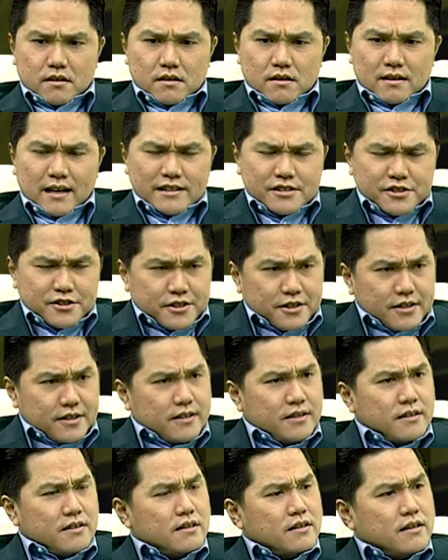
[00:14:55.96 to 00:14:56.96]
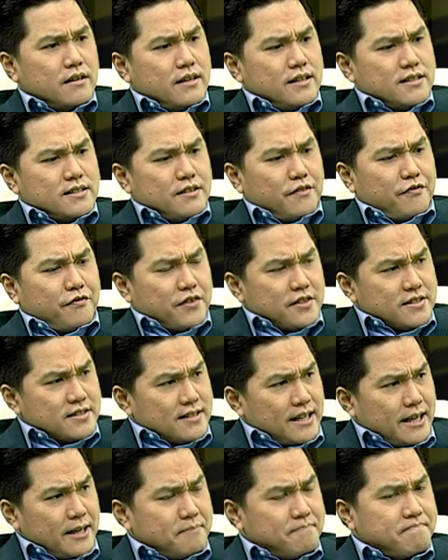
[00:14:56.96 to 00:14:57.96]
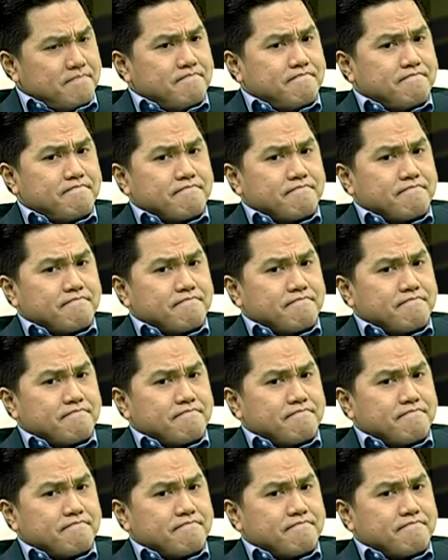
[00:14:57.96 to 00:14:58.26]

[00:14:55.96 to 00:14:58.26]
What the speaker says: Last year, it's the first time